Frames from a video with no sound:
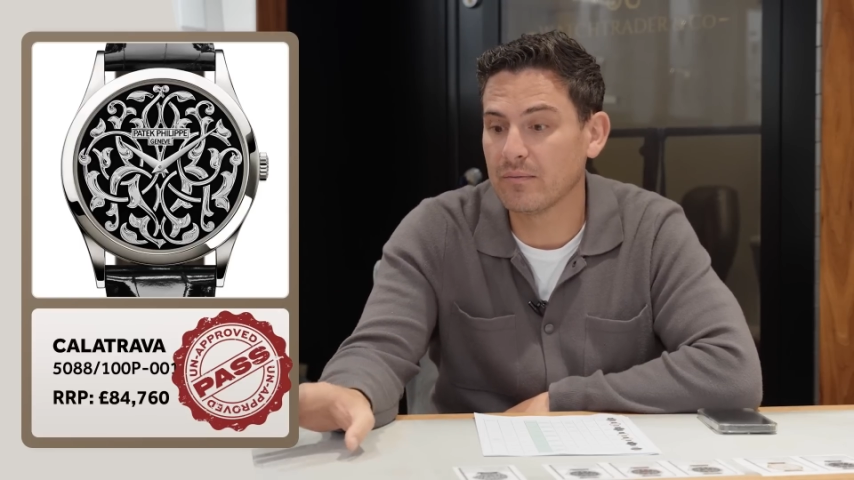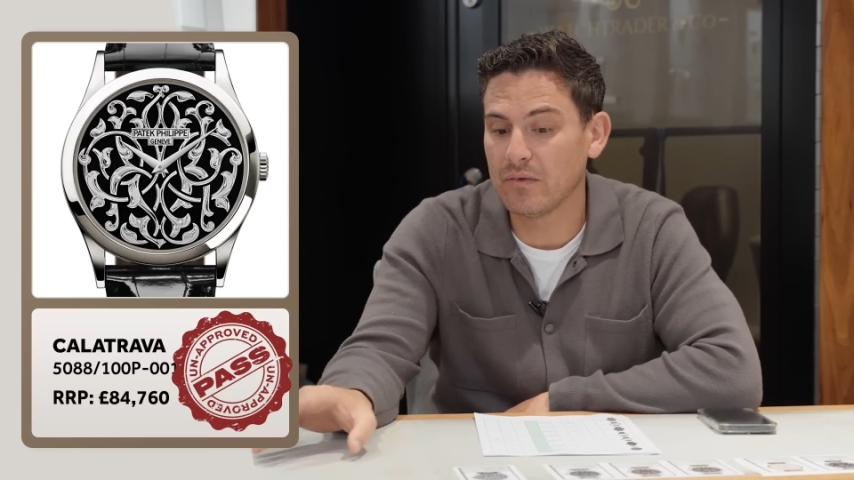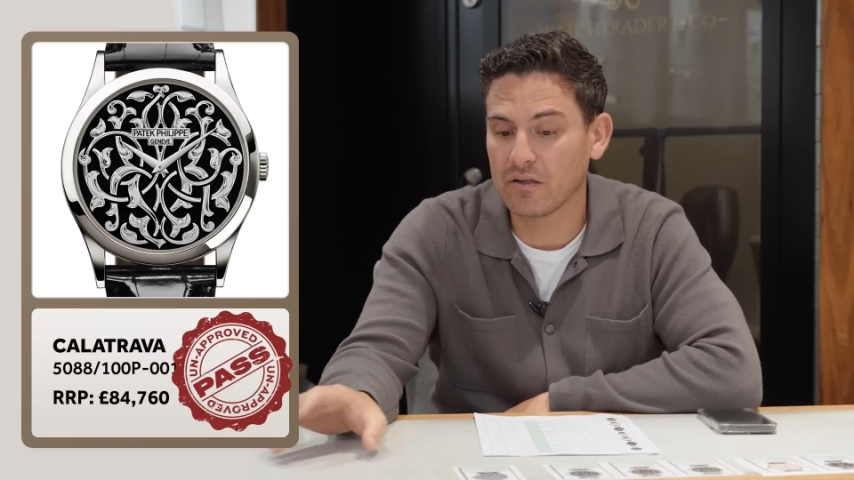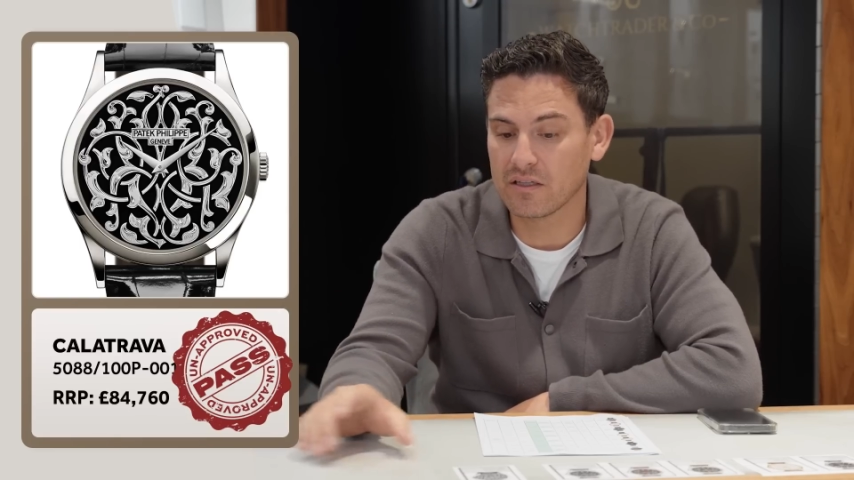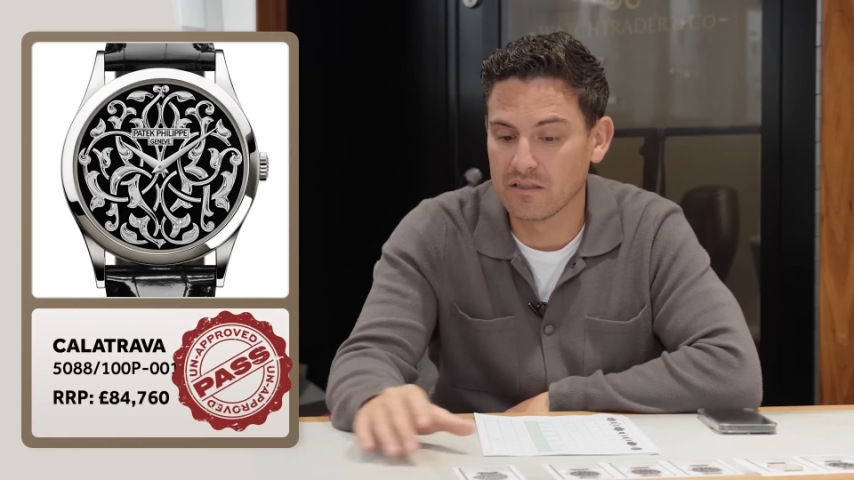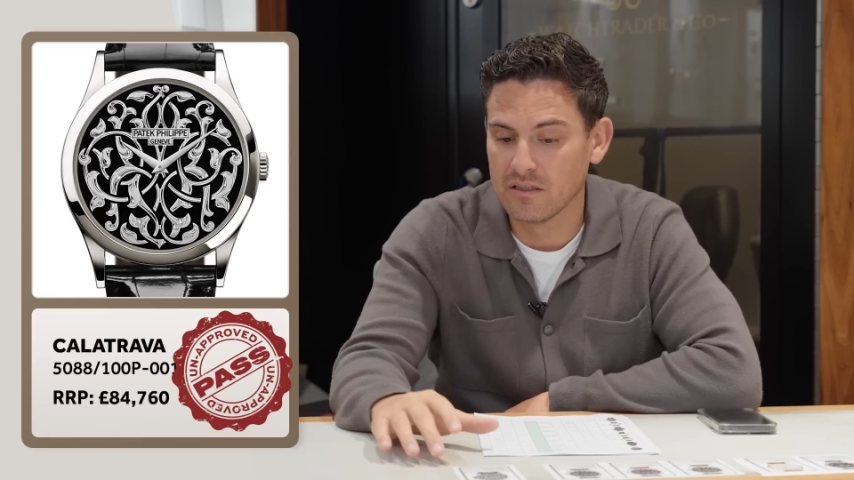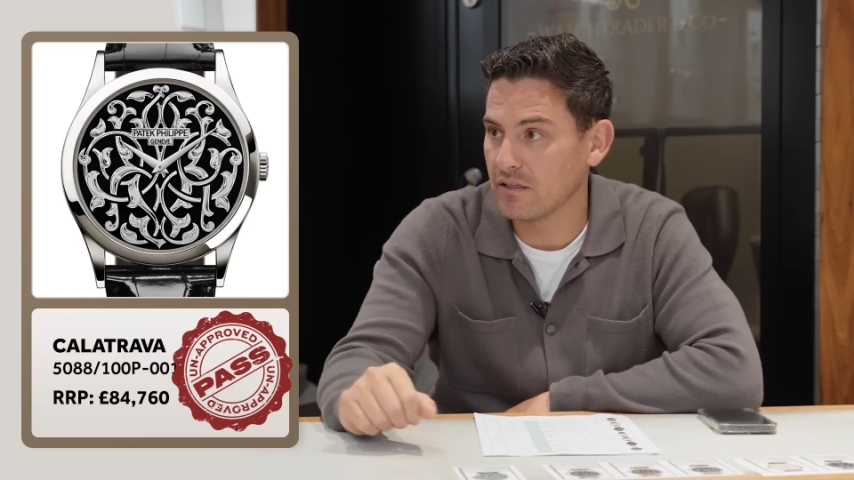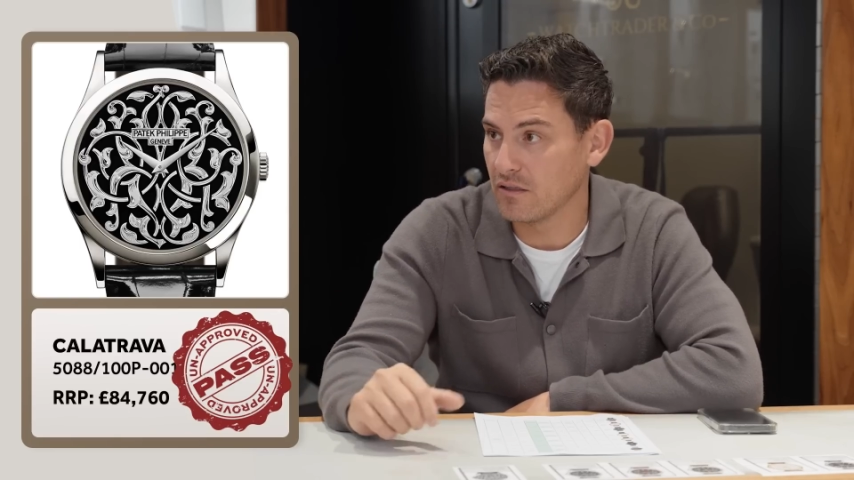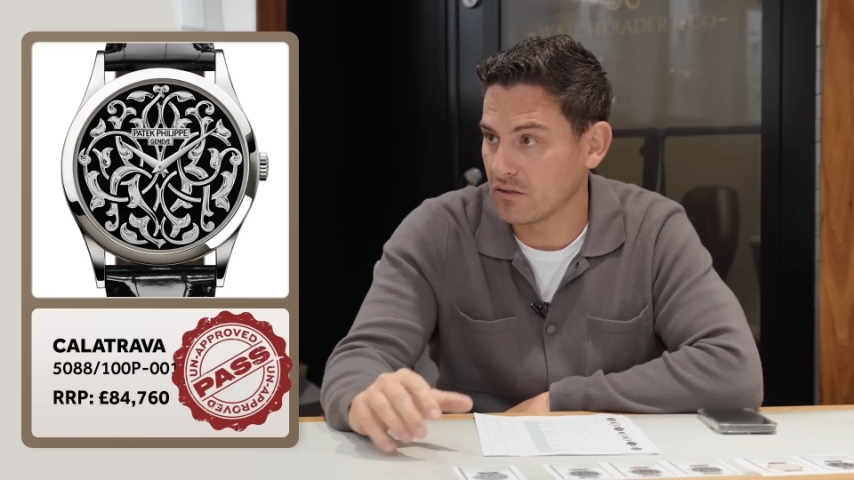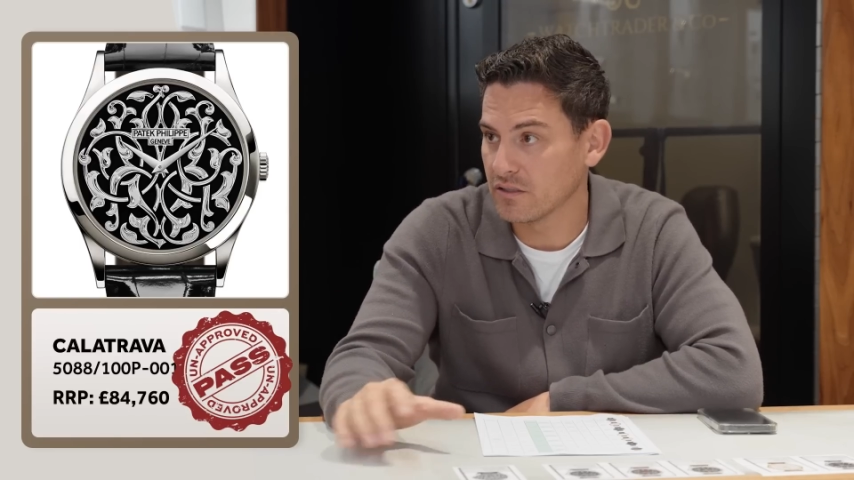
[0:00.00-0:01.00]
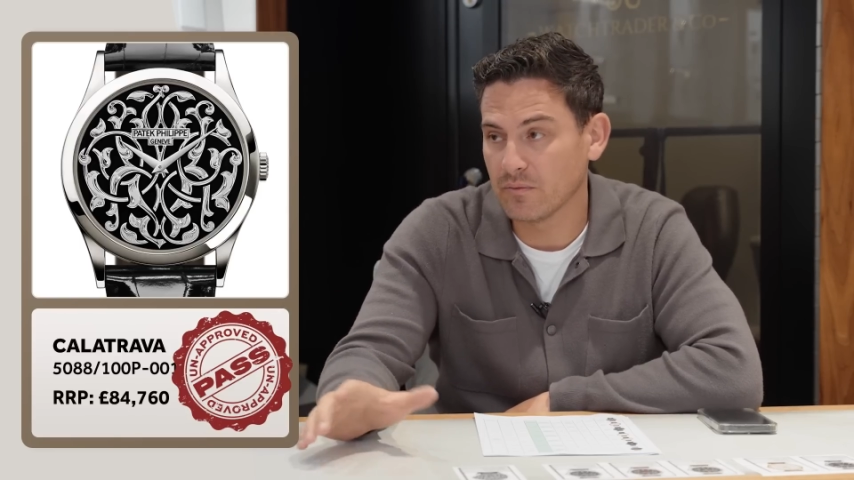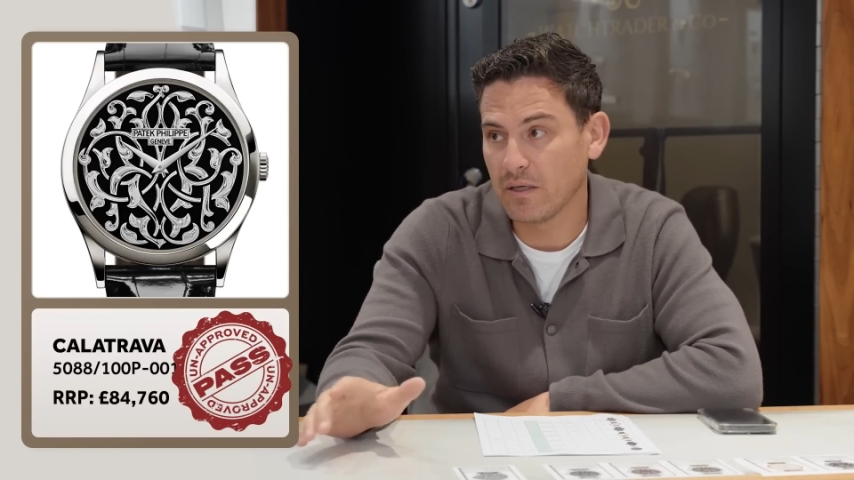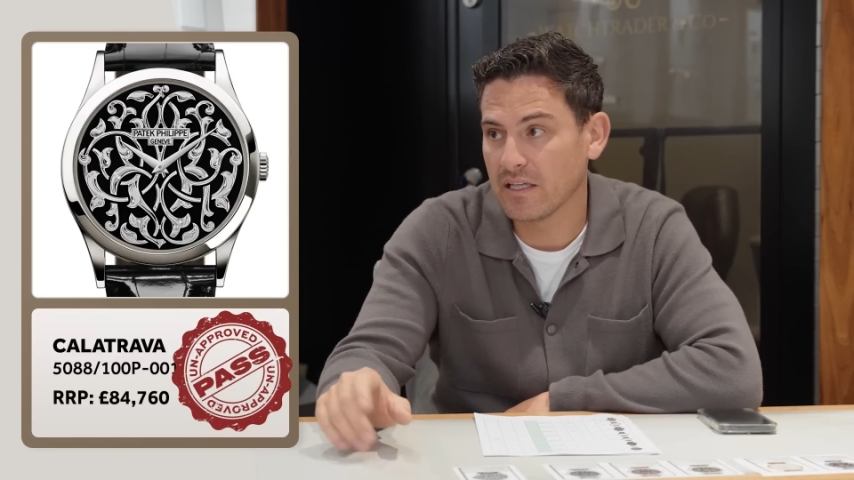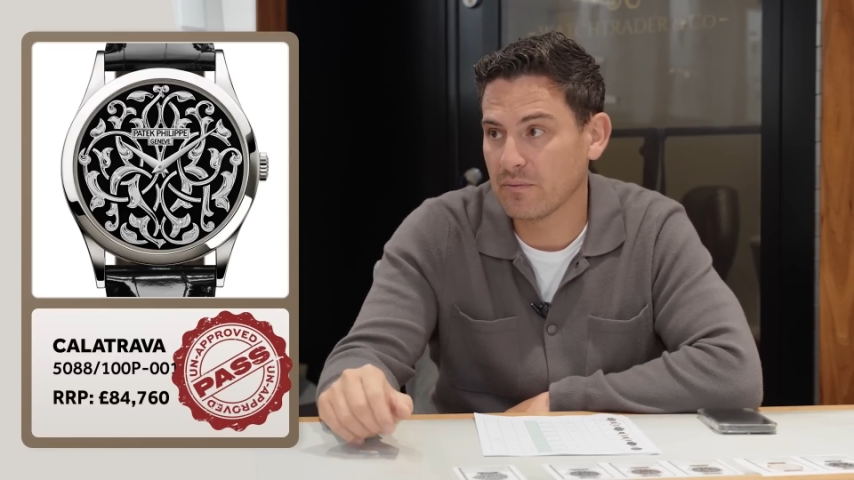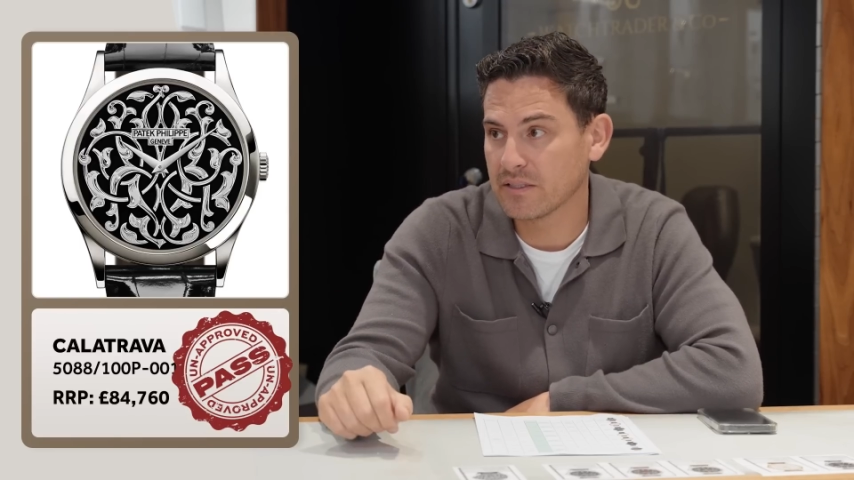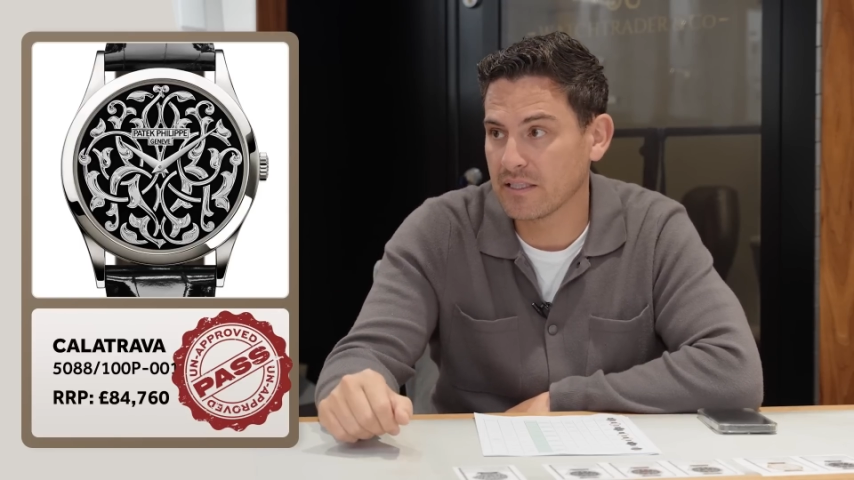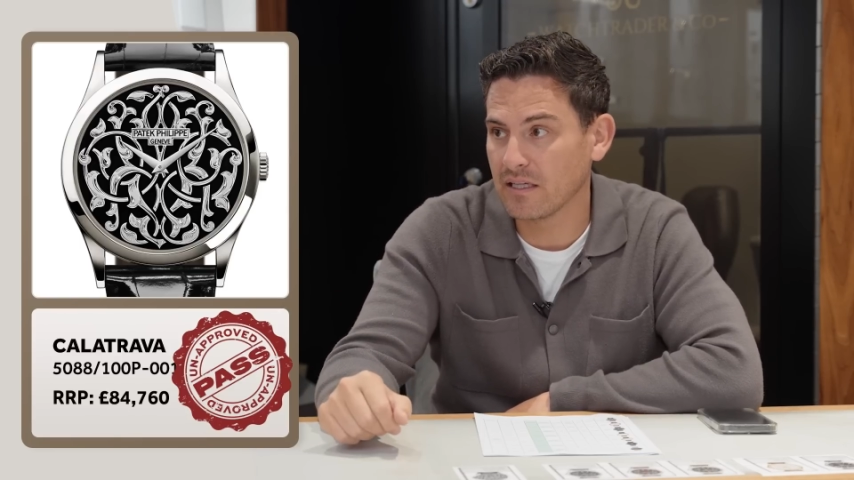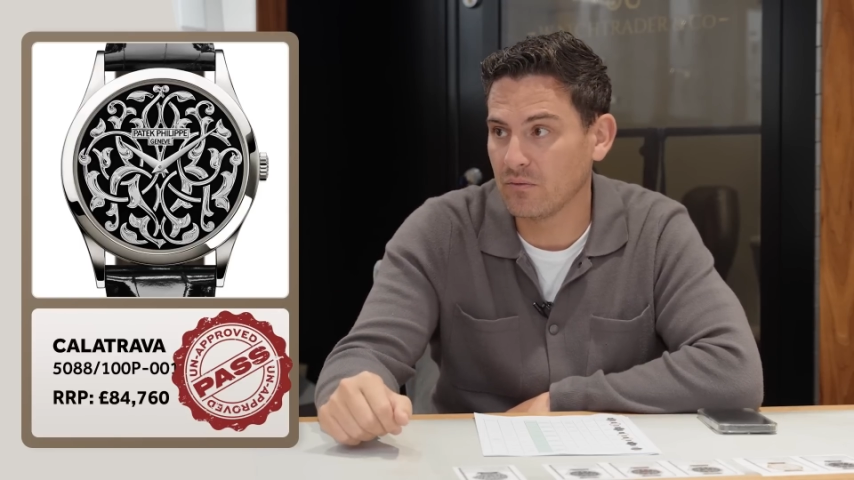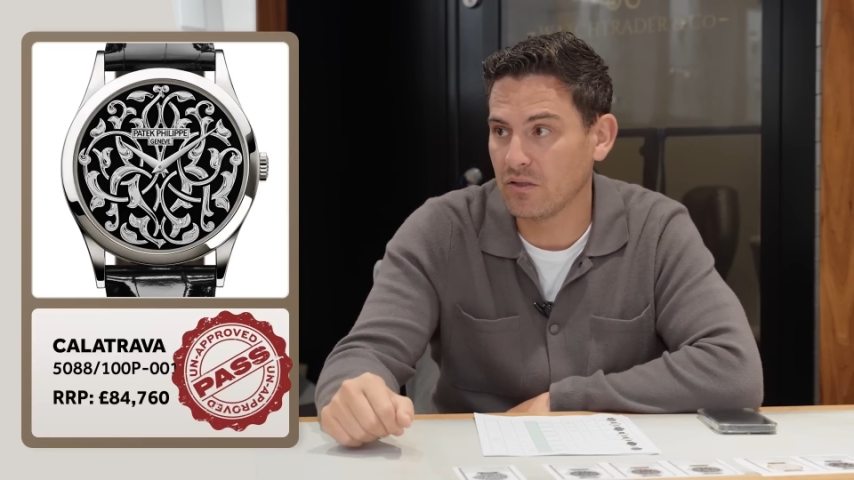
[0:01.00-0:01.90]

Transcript: market looking to buy that particular